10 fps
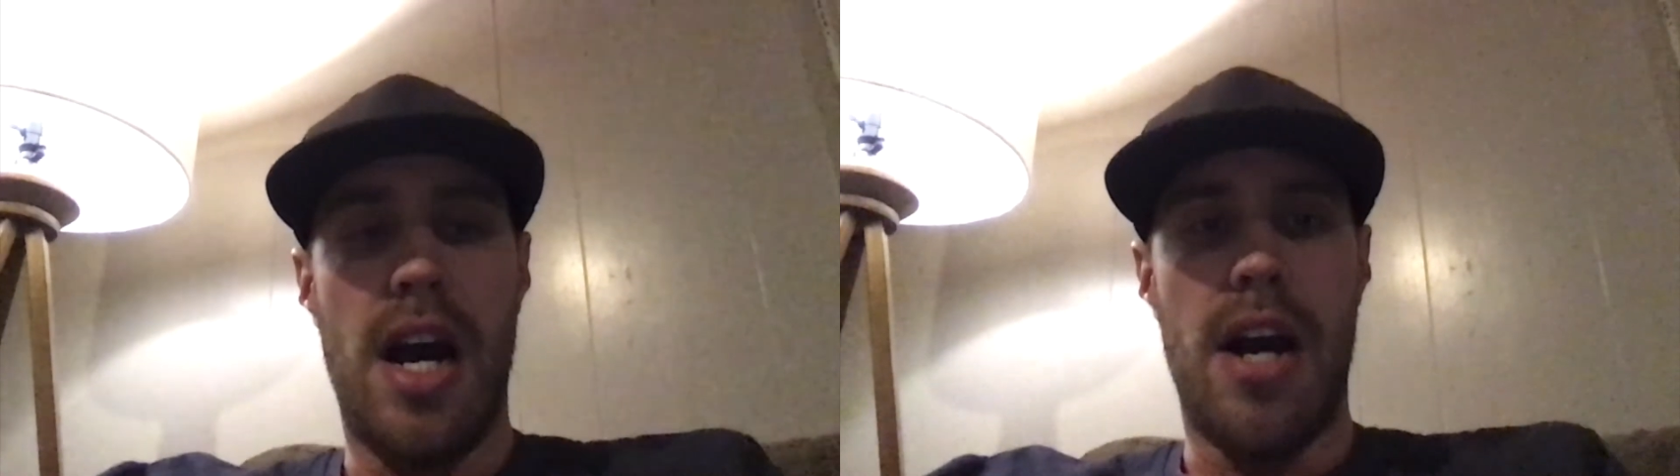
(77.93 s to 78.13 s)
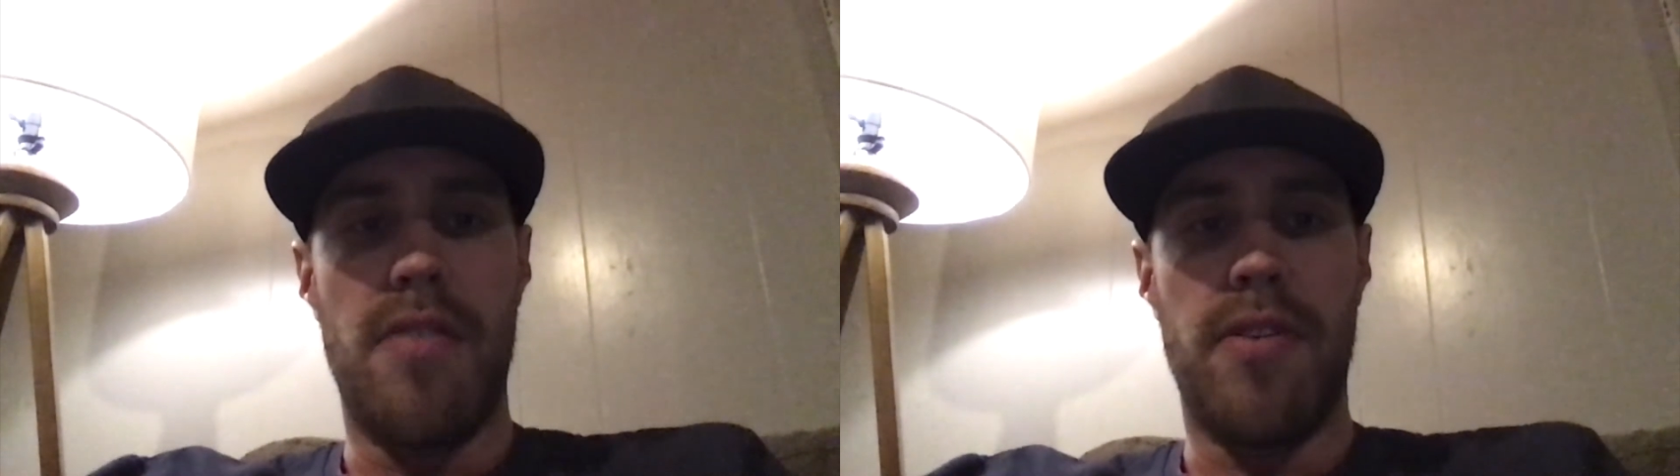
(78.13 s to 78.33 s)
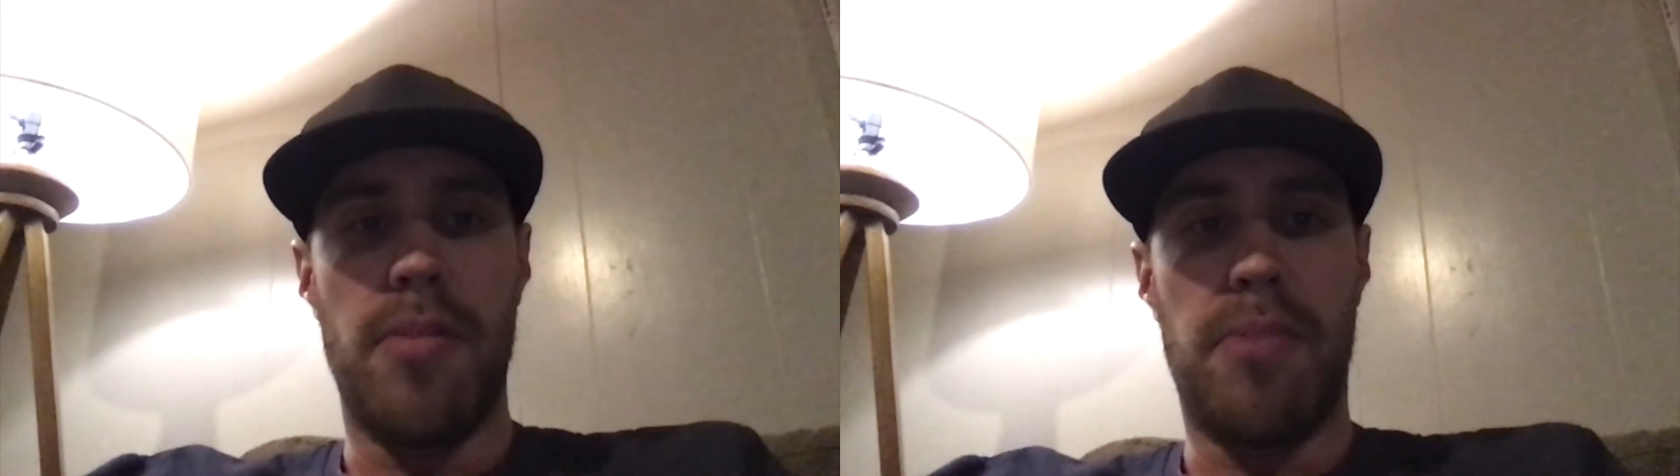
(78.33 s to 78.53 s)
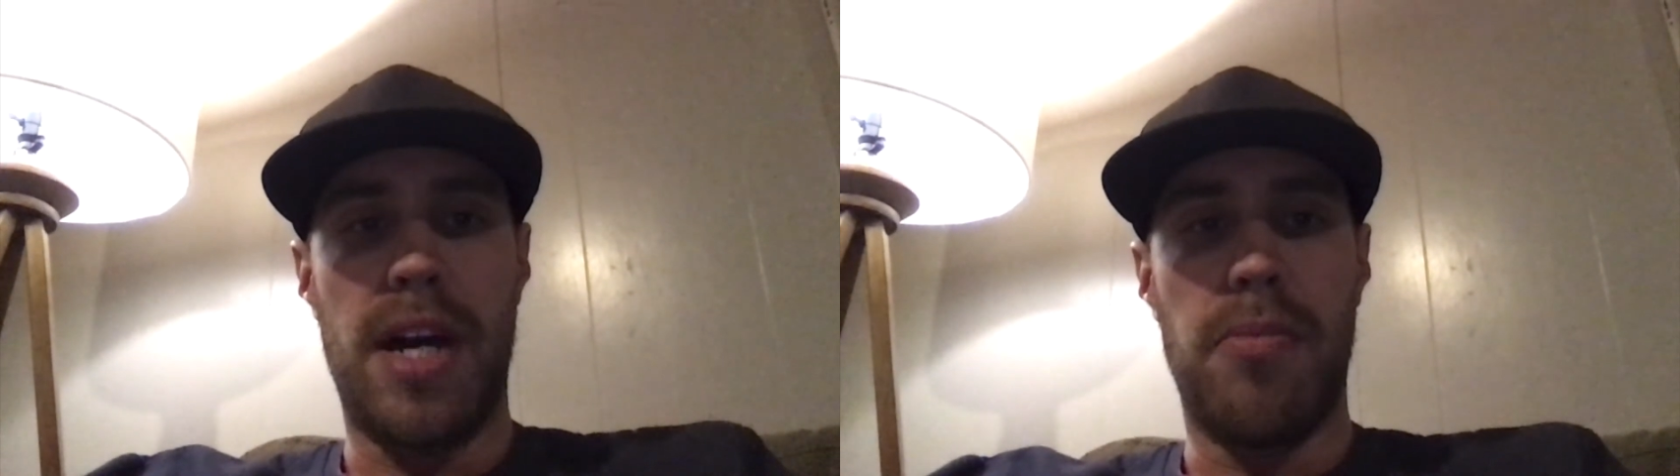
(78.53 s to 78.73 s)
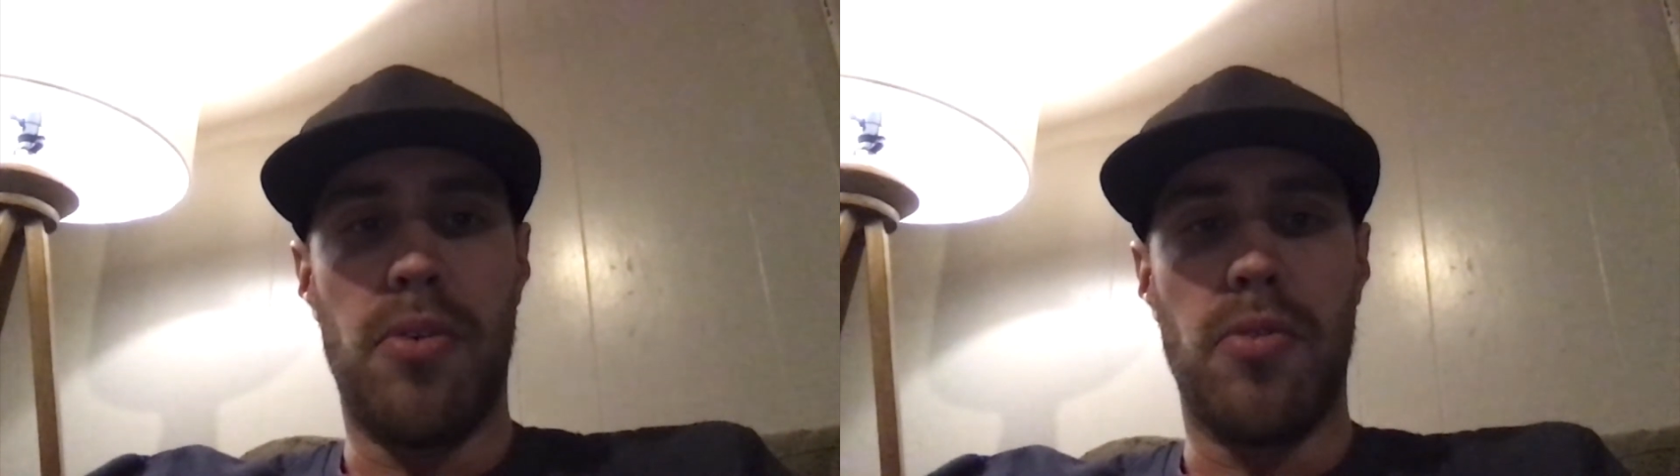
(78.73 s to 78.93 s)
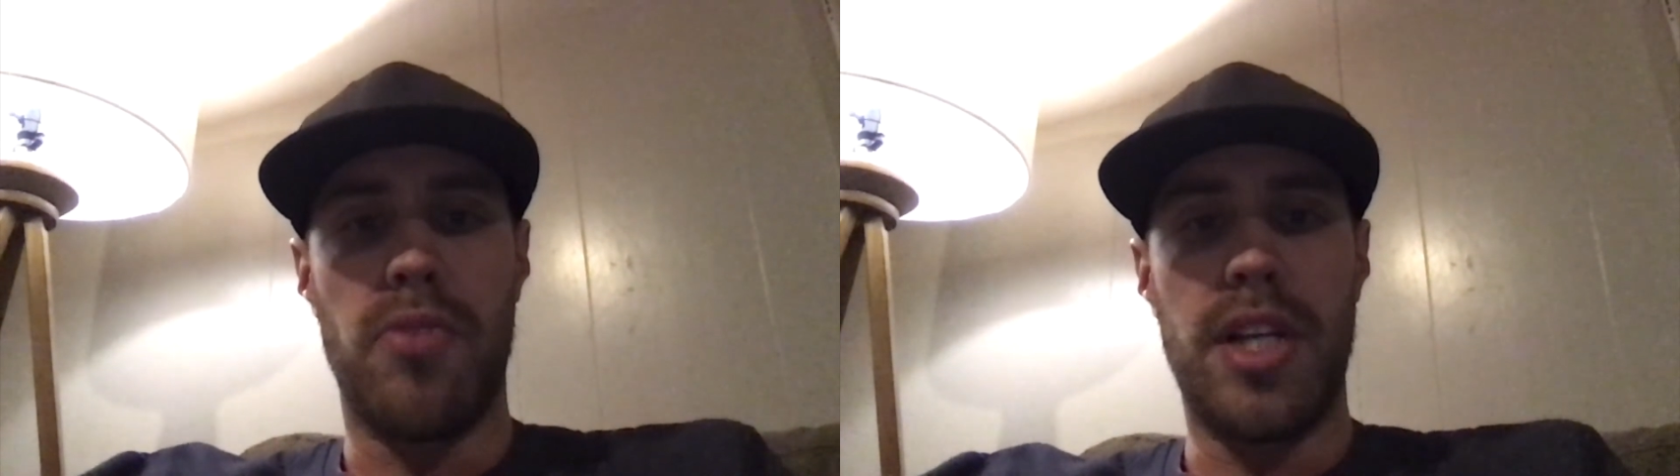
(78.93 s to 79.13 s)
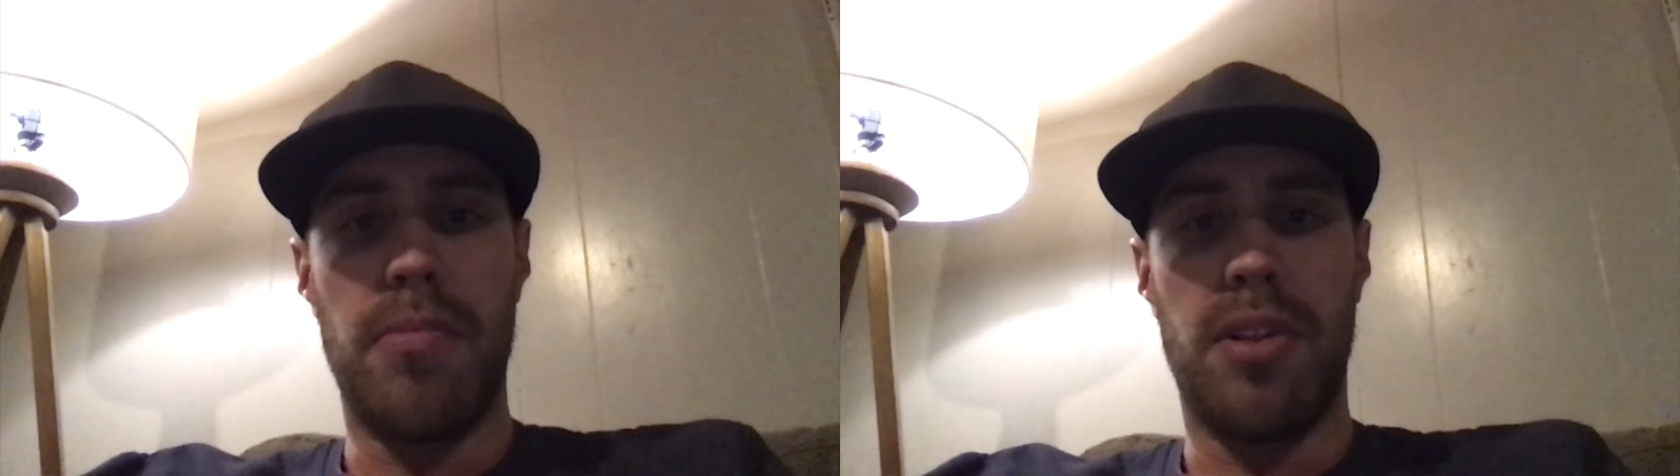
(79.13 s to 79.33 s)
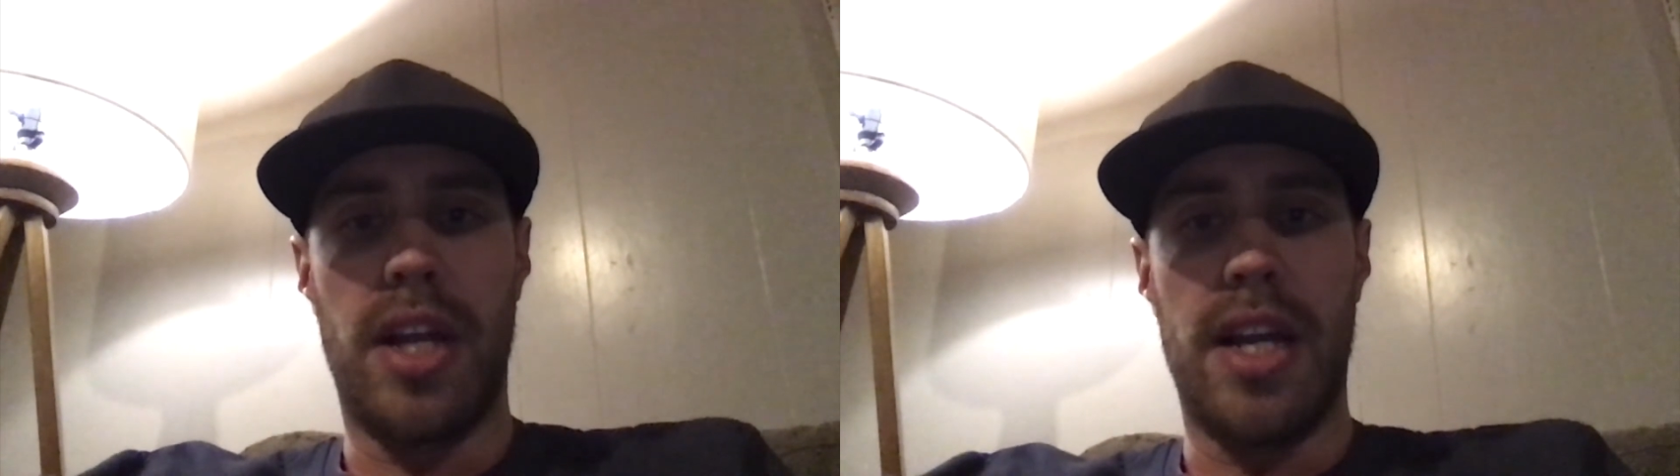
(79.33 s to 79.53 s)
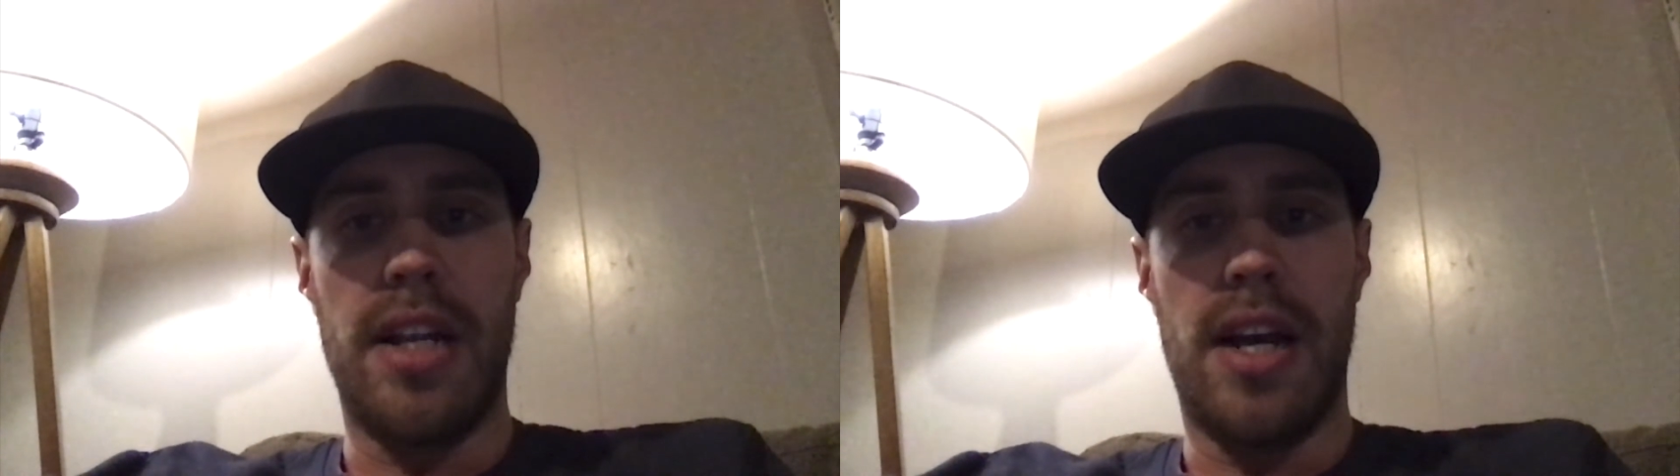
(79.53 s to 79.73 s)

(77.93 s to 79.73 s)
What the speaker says: from the Bible reading plan